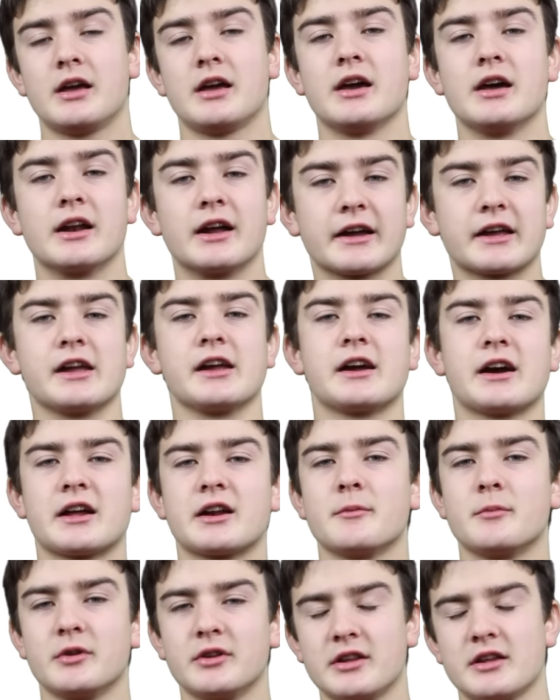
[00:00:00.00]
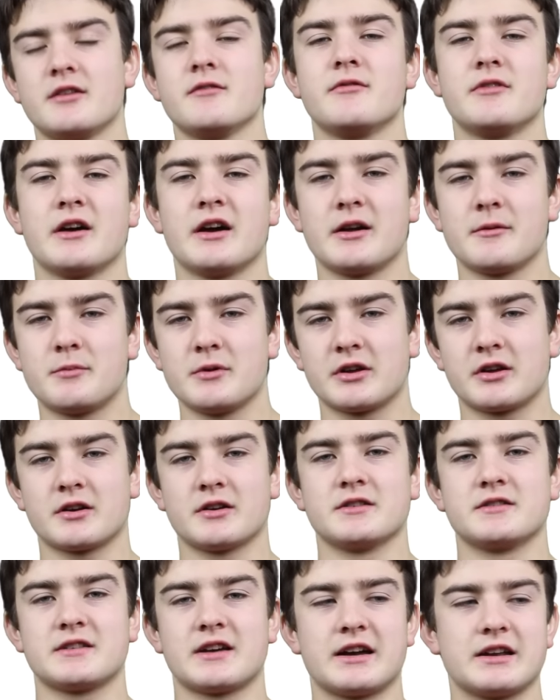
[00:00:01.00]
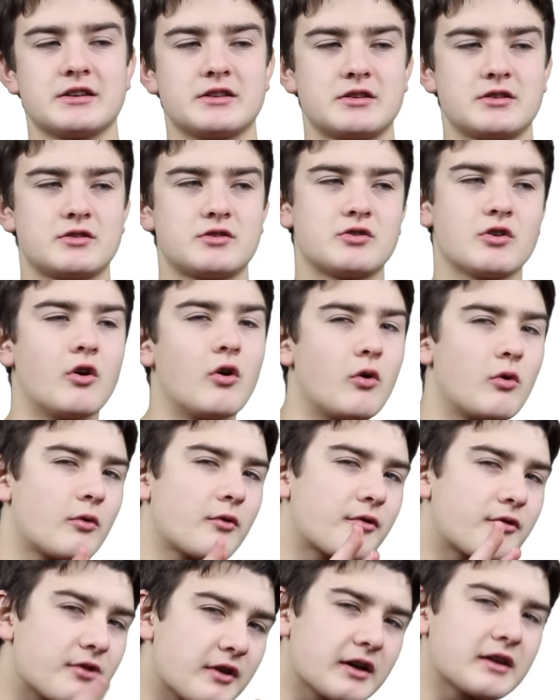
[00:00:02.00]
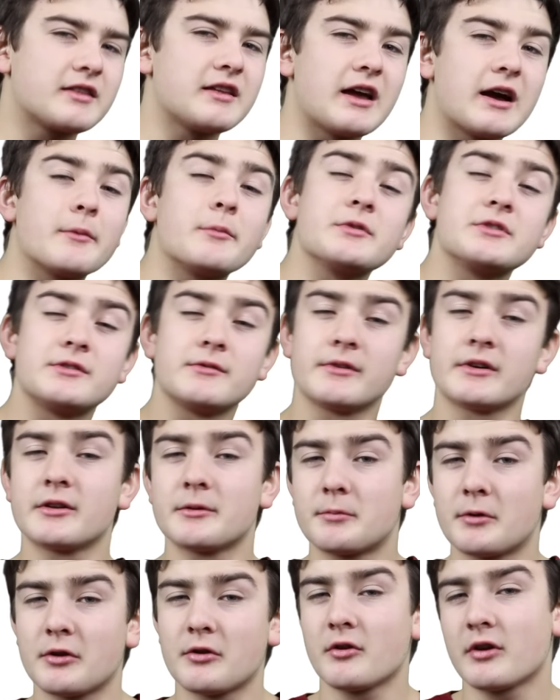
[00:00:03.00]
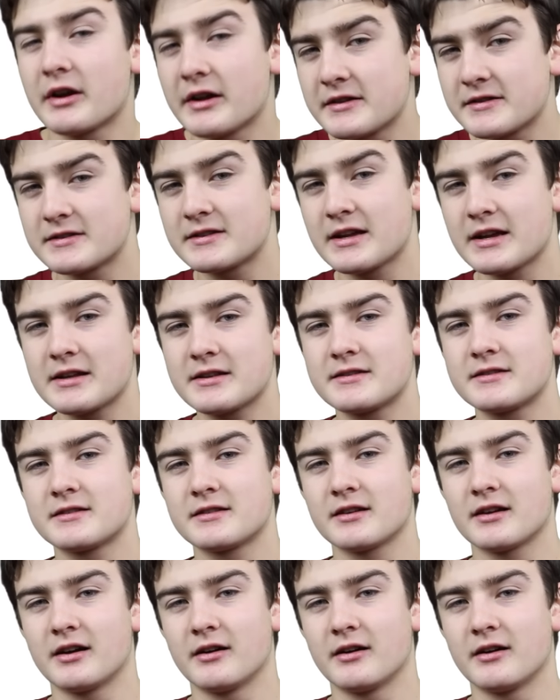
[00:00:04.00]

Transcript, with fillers: And I can kind of believe that because I don't think the app was developed in the United States.